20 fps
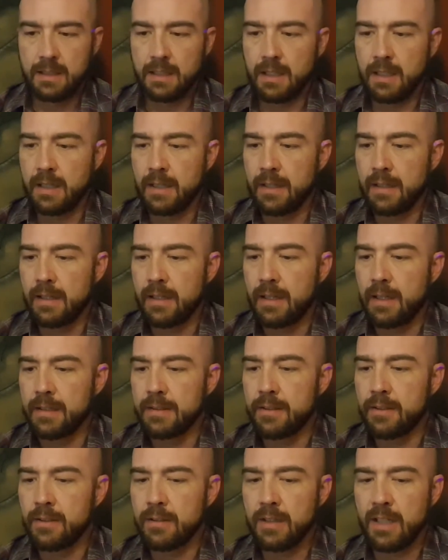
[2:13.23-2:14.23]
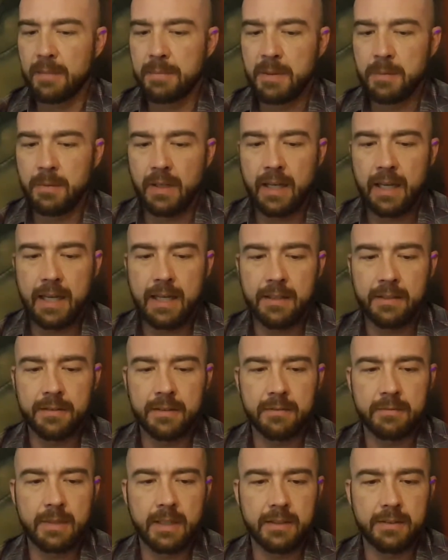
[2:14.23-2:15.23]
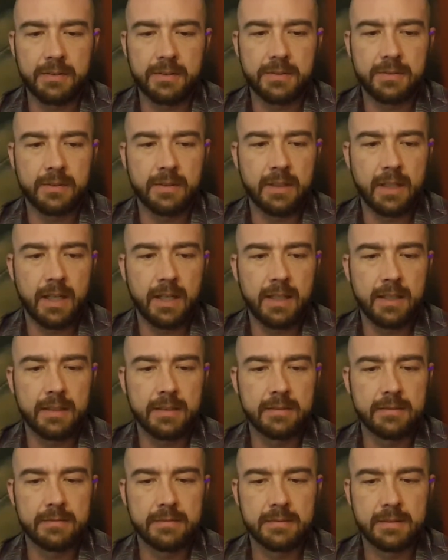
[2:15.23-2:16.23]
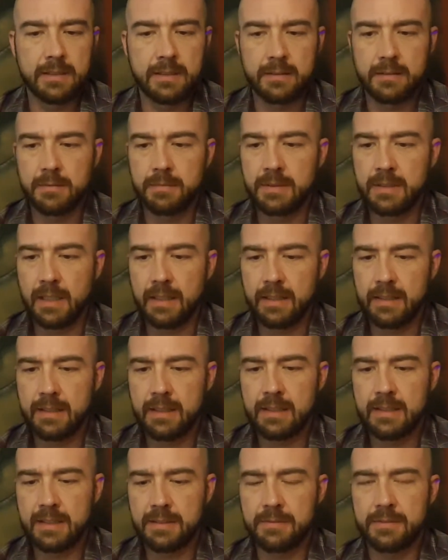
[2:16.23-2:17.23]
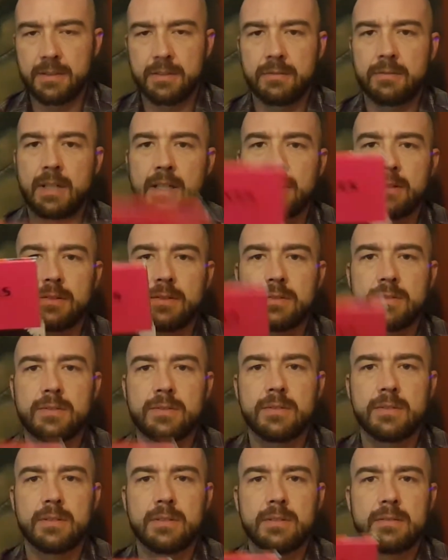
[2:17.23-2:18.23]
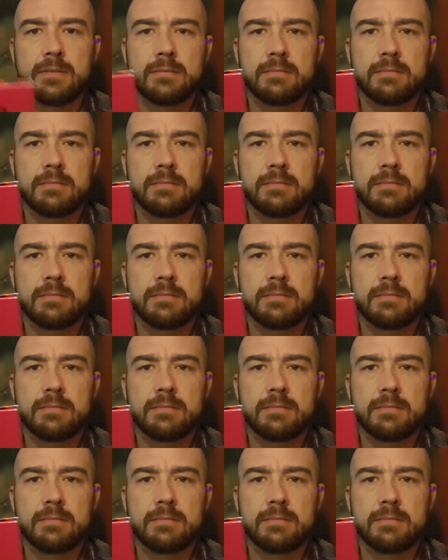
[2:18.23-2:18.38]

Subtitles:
I know a lot of people hate on the record store day deal, but I think this was a record store